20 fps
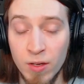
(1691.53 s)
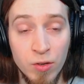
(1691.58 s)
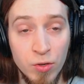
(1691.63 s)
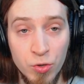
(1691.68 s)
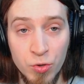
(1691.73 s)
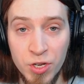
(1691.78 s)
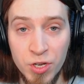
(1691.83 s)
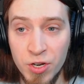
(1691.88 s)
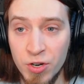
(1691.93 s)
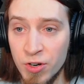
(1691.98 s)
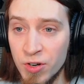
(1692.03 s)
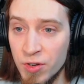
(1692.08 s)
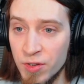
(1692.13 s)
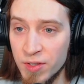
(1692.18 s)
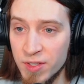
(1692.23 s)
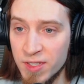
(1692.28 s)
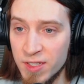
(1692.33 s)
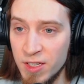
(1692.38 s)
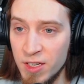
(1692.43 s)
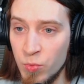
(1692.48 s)
You here
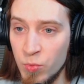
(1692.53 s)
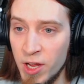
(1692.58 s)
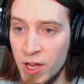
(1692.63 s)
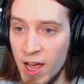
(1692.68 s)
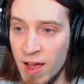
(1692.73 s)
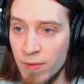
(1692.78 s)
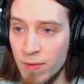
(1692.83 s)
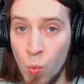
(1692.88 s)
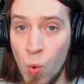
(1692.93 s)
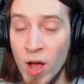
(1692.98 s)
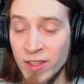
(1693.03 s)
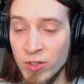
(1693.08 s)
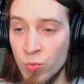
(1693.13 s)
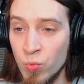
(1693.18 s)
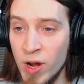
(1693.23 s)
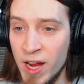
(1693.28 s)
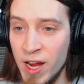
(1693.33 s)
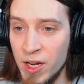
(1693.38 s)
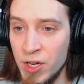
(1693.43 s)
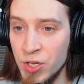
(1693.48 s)
see we have one
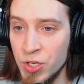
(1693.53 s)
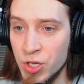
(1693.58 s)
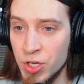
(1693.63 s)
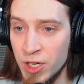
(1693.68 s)
range